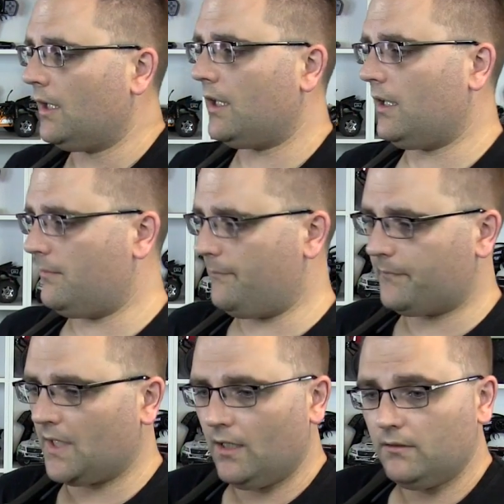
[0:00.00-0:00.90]

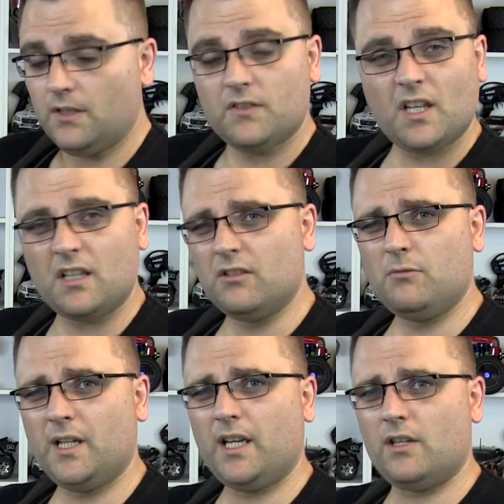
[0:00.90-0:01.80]
Um, it does take a
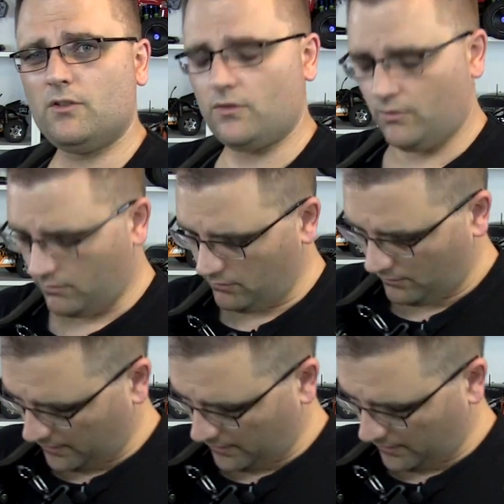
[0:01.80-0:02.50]
little bit to get used to,